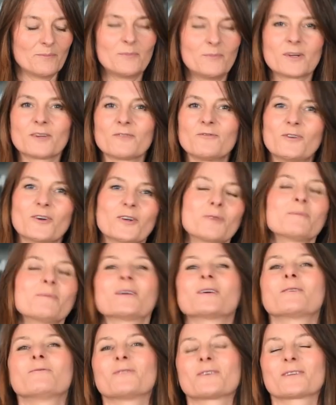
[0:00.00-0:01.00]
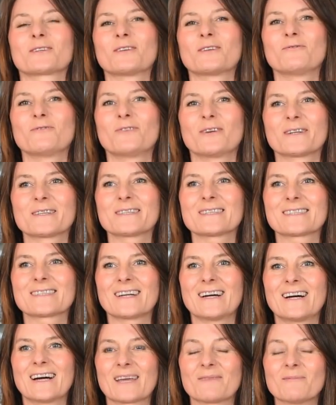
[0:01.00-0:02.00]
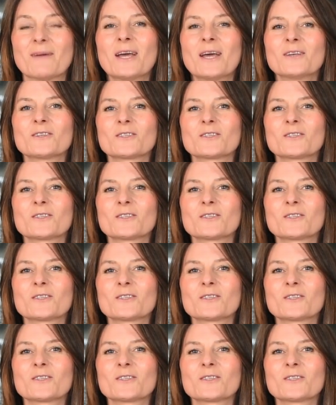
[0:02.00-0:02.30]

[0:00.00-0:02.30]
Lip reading: performing for the first time,